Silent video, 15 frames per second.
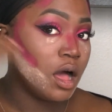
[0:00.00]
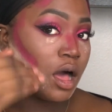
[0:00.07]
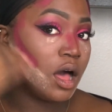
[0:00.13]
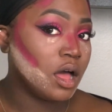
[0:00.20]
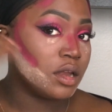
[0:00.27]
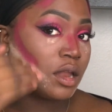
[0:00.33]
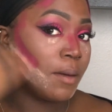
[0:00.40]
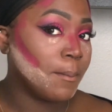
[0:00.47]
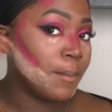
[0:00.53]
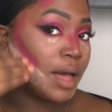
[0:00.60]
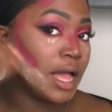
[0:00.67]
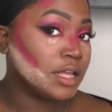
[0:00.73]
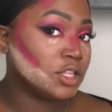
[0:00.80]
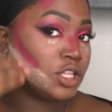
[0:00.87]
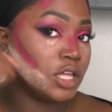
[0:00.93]
on
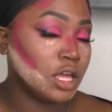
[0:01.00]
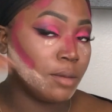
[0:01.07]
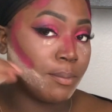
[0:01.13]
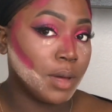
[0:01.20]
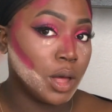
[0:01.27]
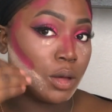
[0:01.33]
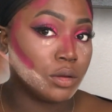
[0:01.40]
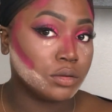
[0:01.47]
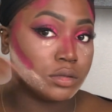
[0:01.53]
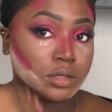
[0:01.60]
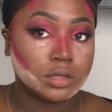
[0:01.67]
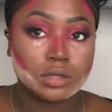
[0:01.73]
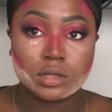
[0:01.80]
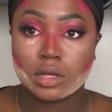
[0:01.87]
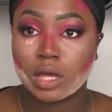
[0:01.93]
my
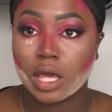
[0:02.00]
cheekbones